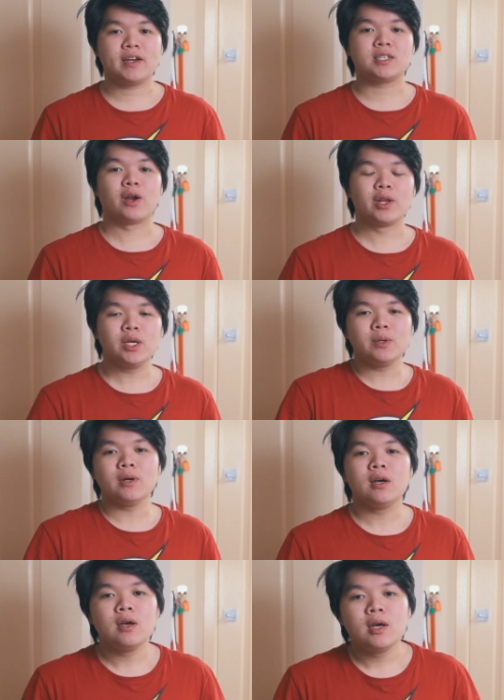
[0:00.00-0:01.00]
face on you,
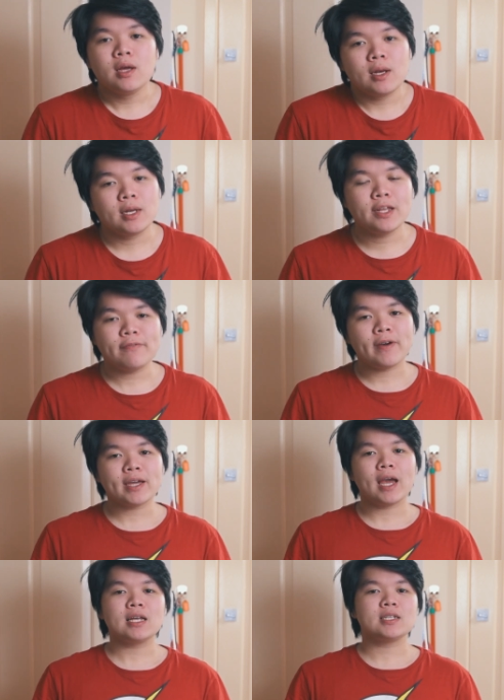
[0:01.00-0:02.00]
Deepfake
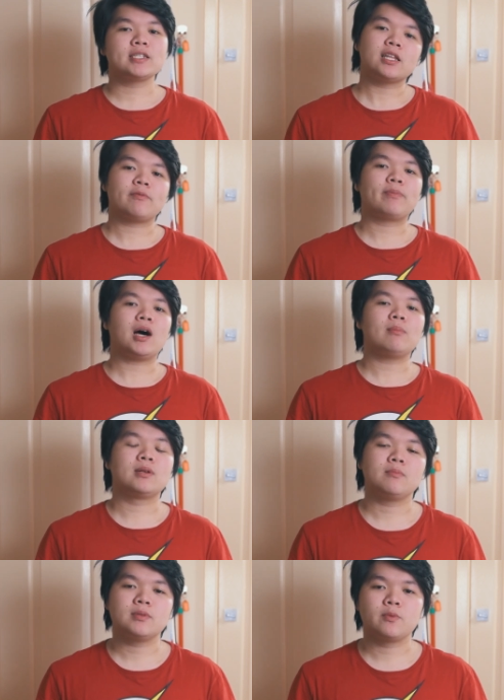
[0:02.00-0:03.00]
has a set of
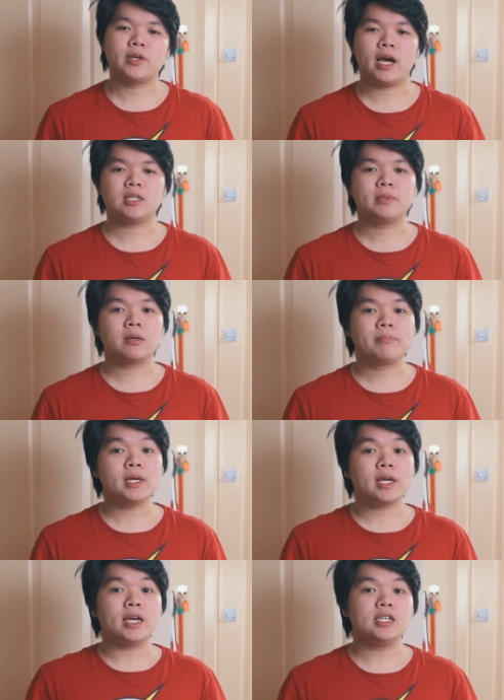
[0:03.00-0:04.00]
problems which has been a
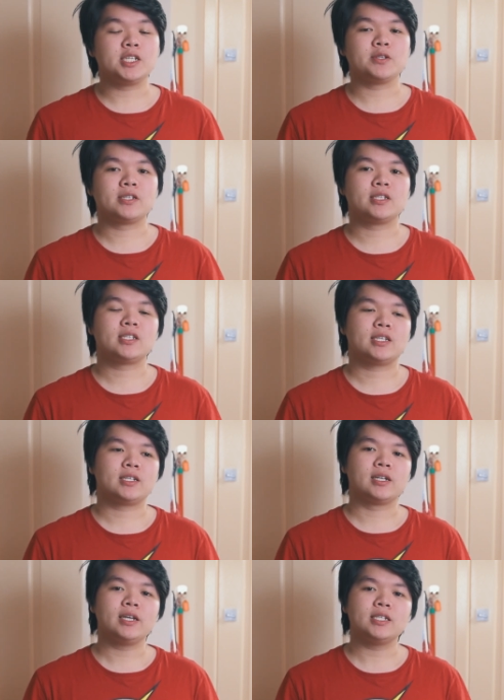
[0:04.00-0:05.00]
big issue since its
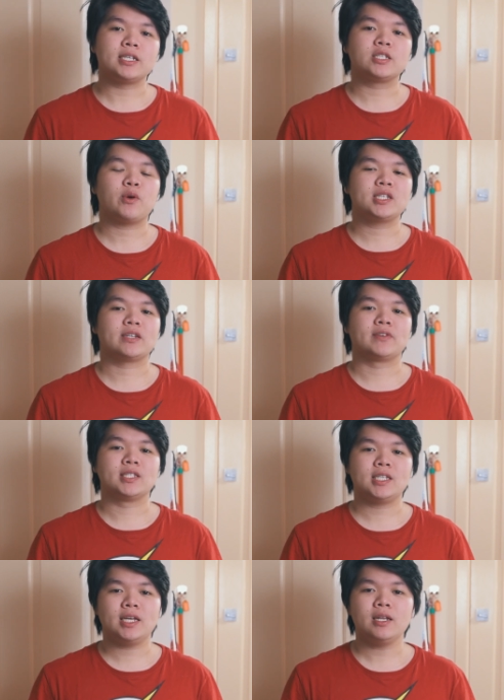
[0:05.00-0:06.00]
release in
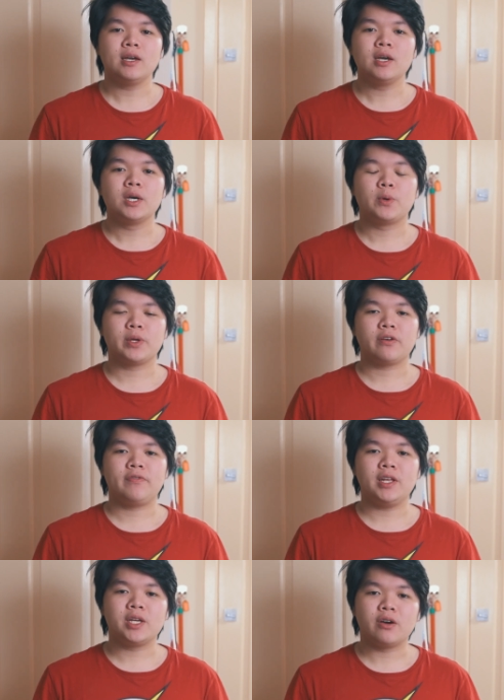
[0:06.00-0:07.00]
2017 with a
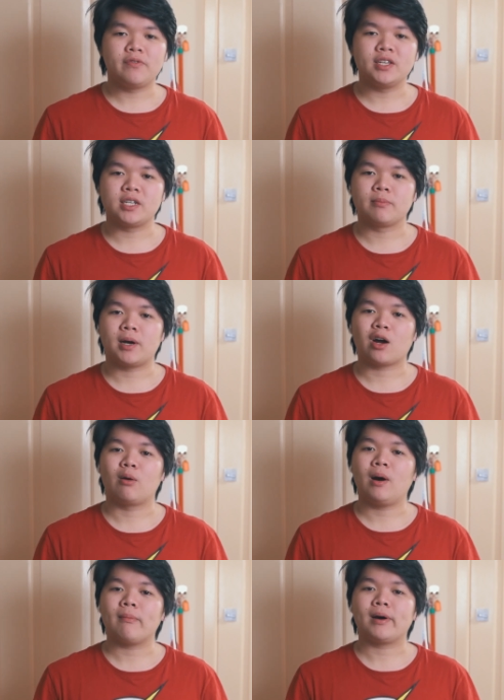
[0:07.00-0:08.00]
video featuring Barack
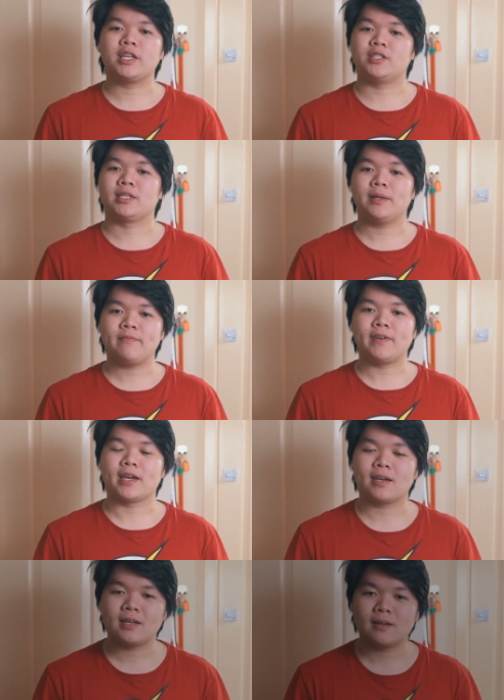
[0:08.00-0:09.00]
Obama using
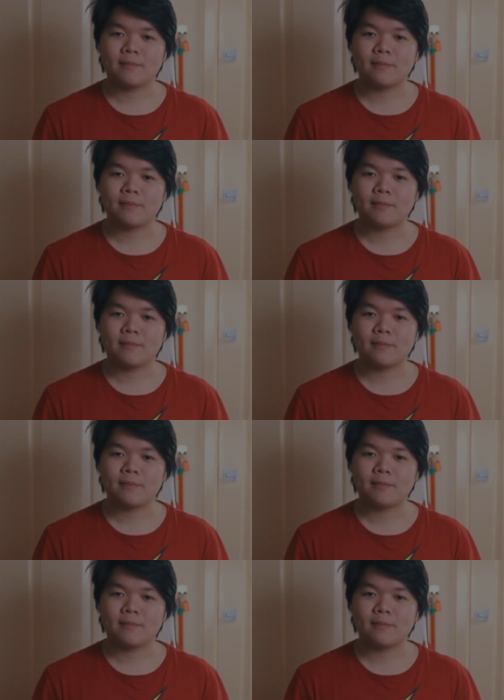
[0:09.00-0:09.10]
Deepfake.